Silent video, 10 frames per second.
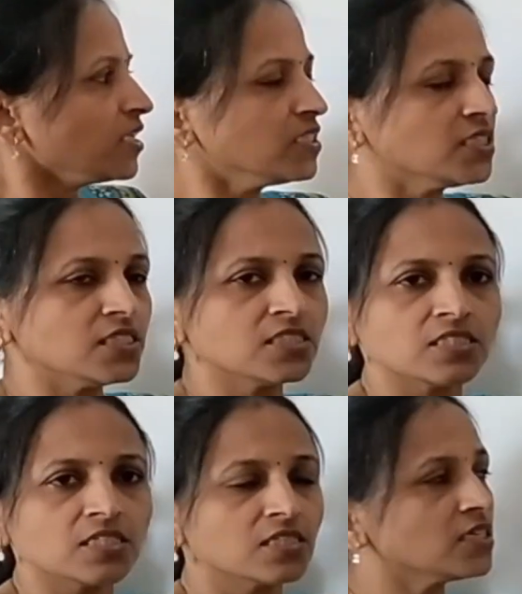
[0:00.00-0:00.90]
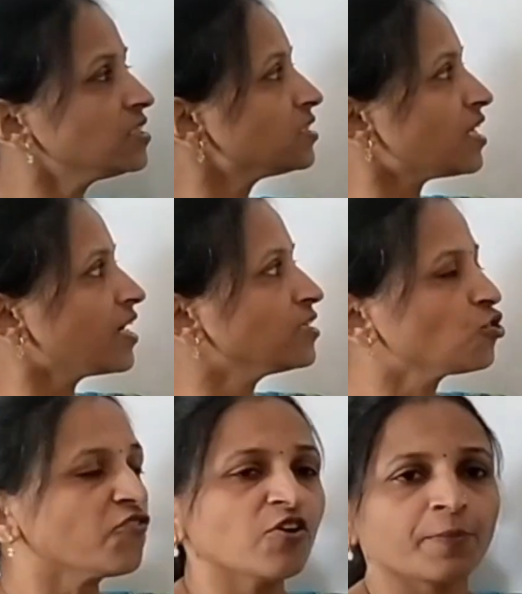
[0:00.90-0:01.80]
this is the size
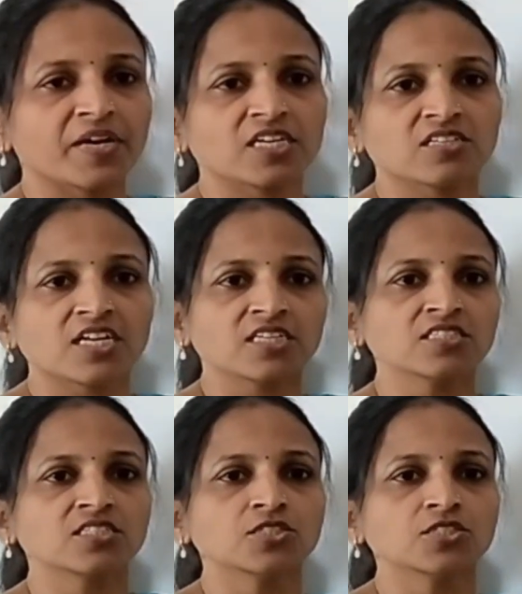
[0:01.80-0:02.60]
of operator that is